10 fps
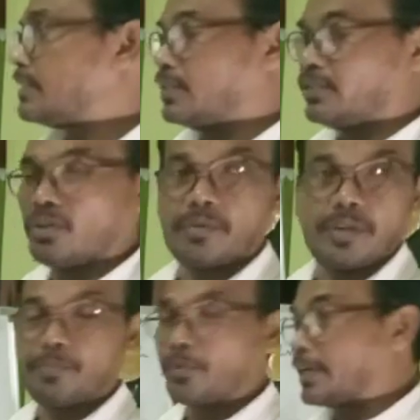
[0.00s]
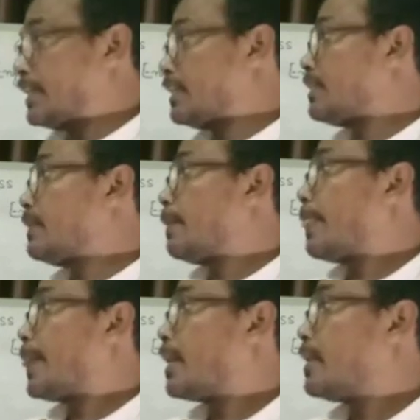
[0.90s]
These are important:
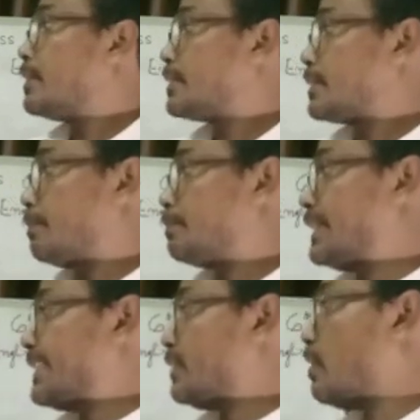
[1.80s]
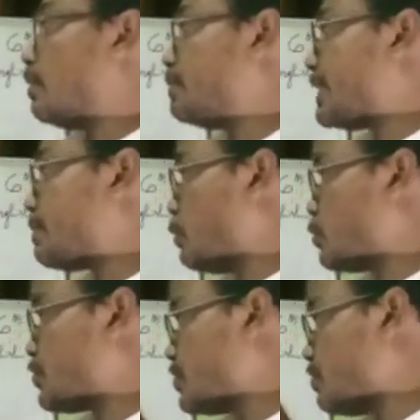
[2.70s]
subject, object,
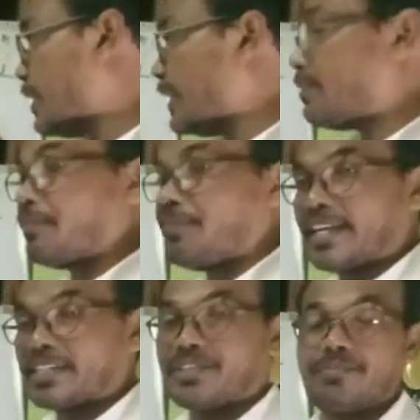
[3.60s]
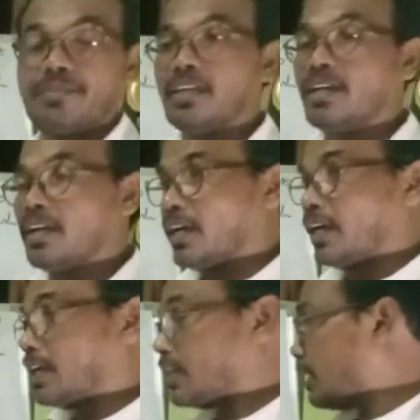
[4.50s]
possessive, and reflexive.
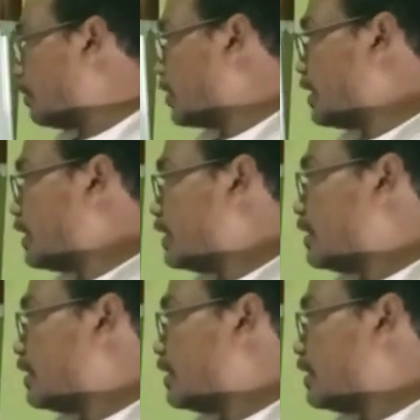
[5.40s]
Come on,